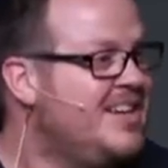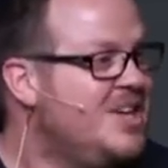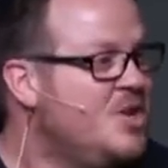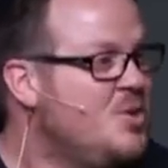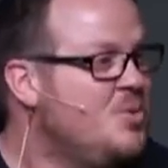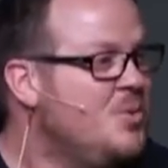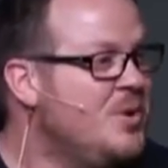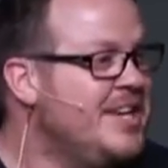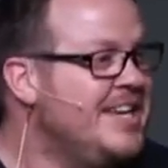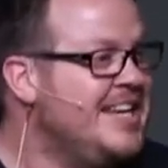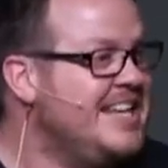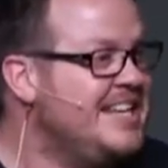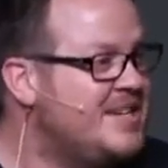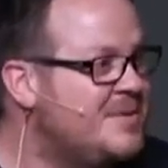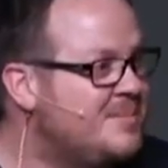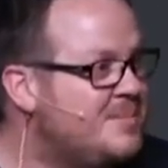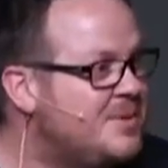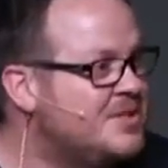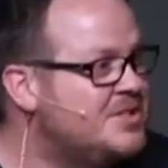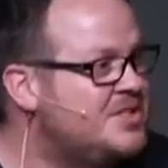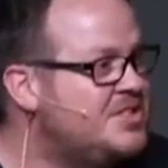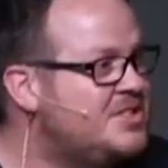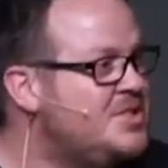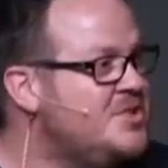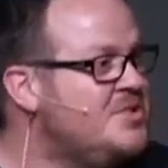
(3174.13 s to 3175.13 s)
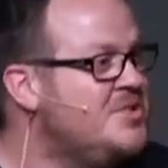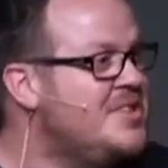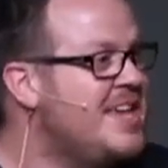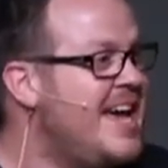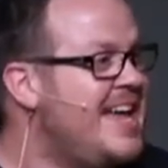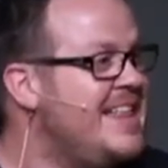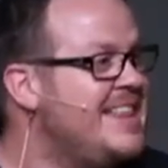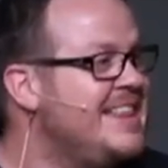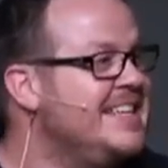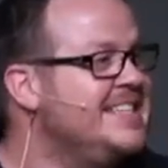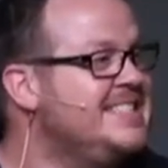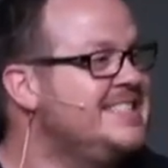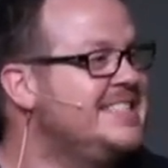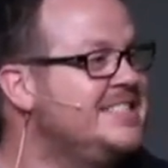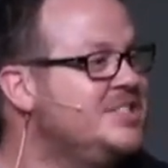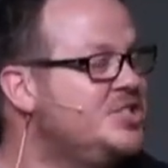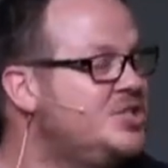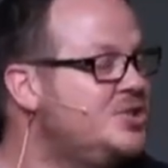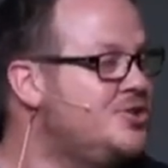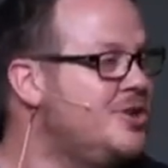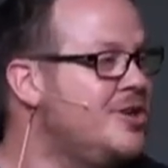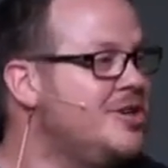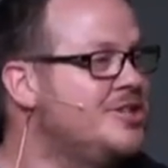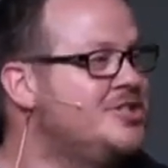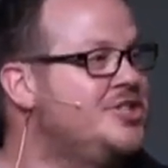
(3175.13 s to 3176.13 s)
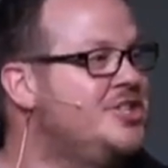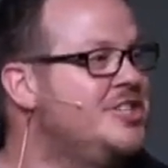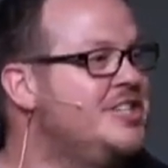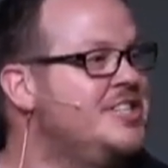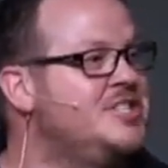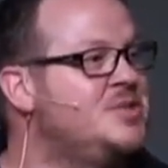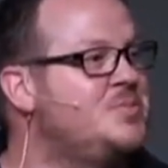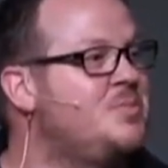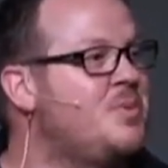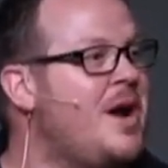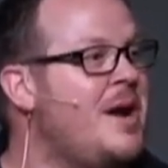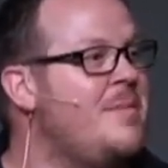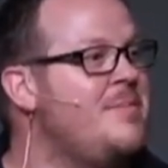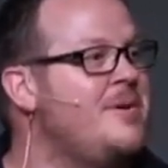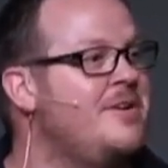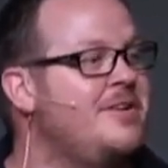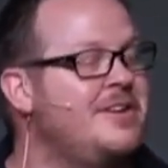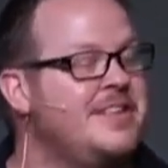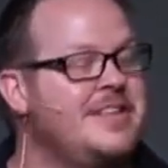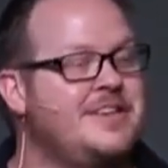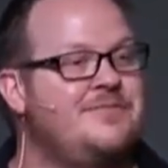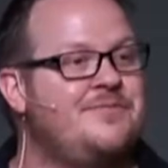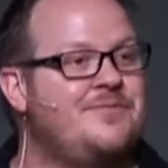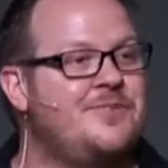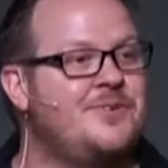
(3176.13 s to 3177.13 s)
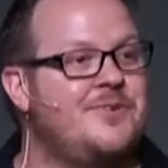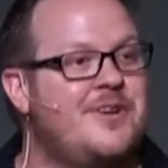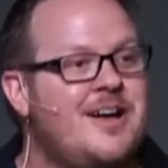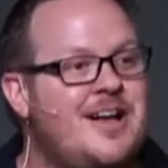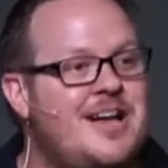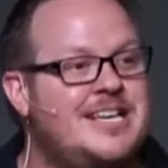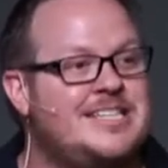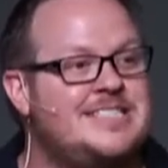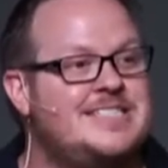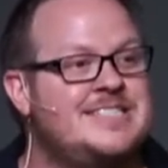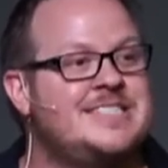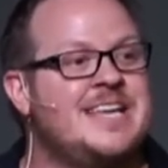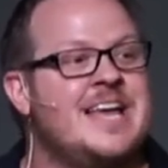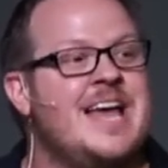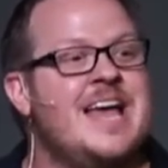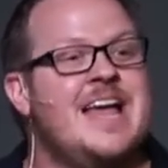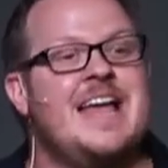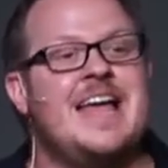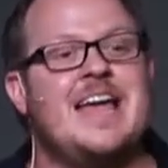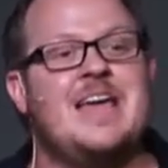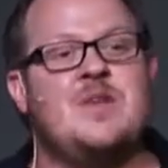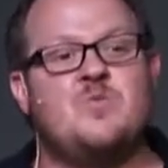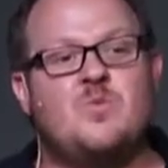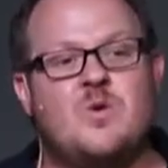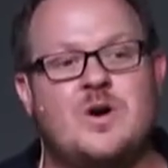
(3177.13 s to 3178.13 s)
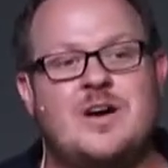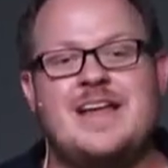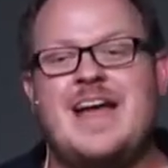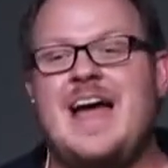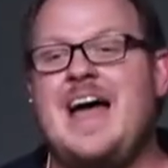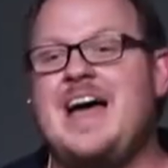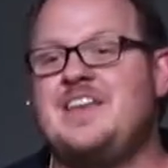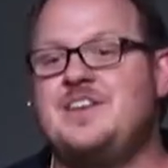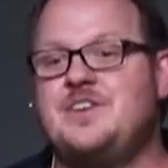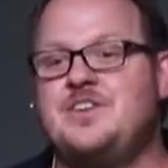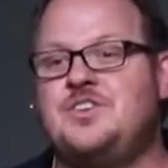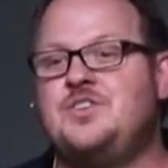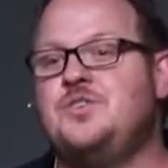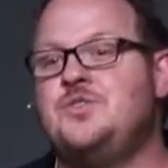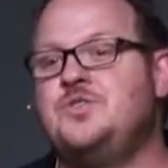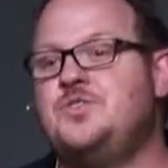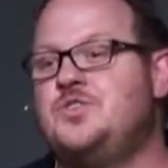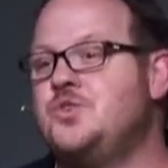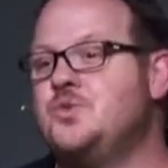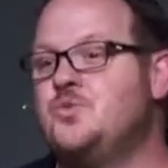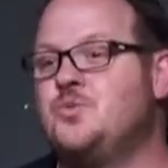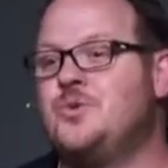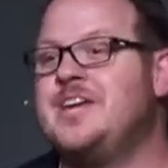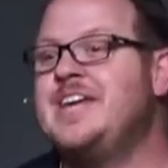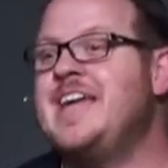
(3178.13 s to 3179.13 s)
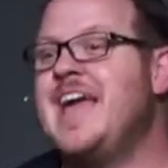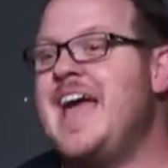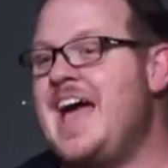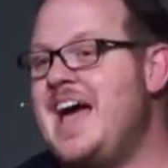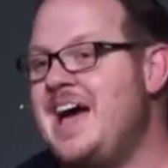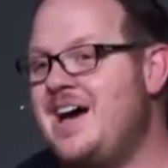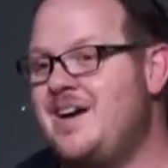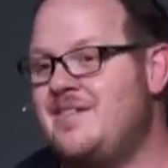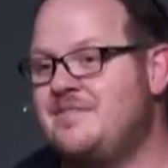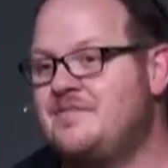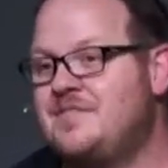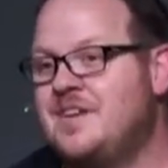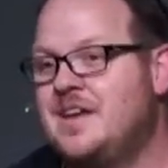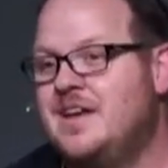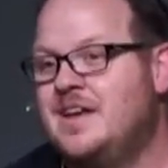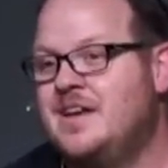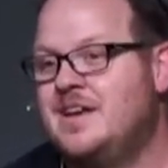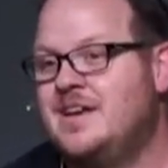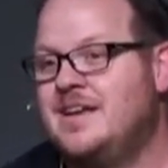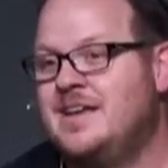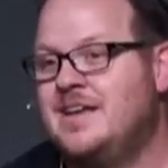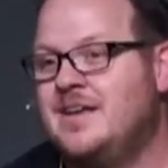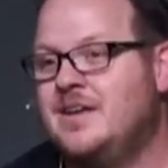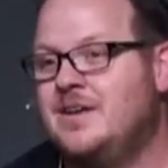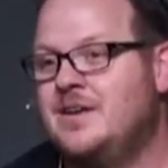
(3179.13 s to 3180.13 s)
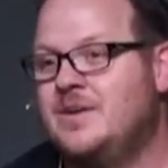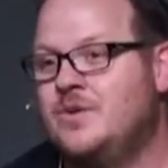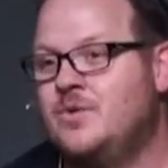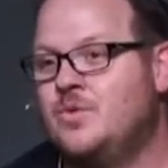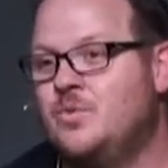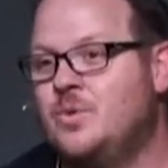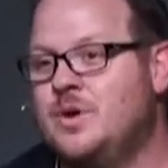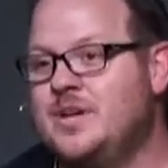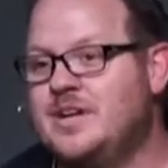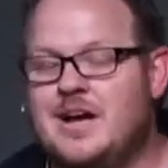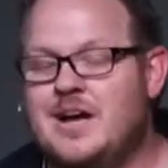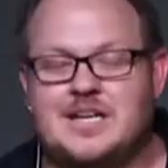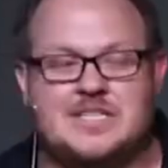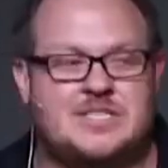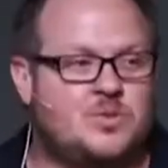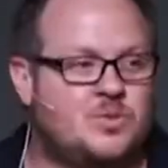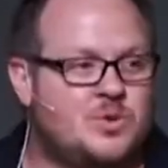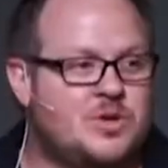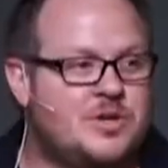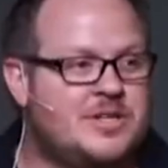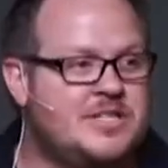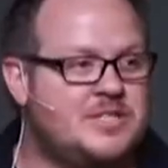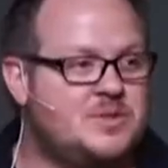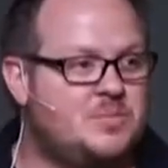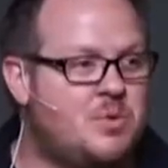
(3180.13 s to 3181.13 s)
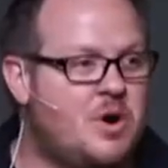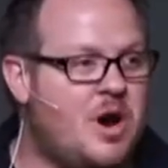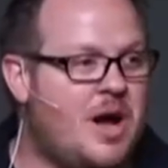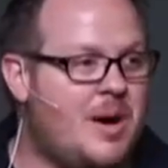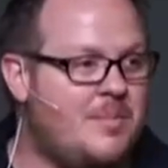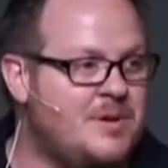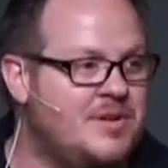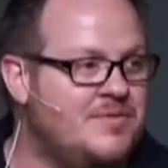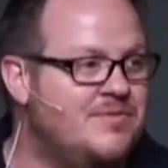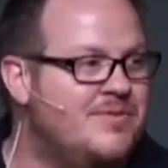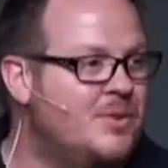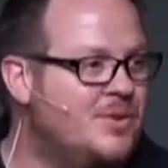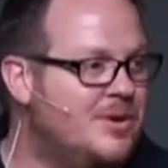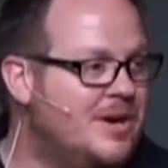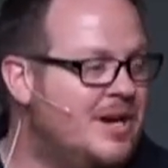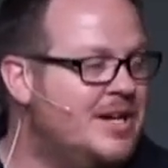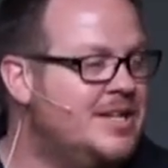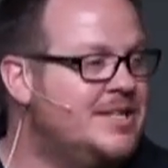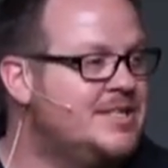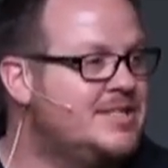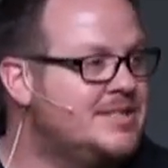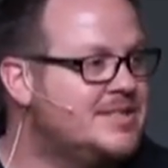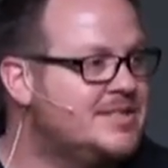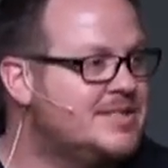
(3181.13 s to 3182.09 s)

We need to pursue that. This instruction is primarily for us and what attitude do we have when God's word is brought before us?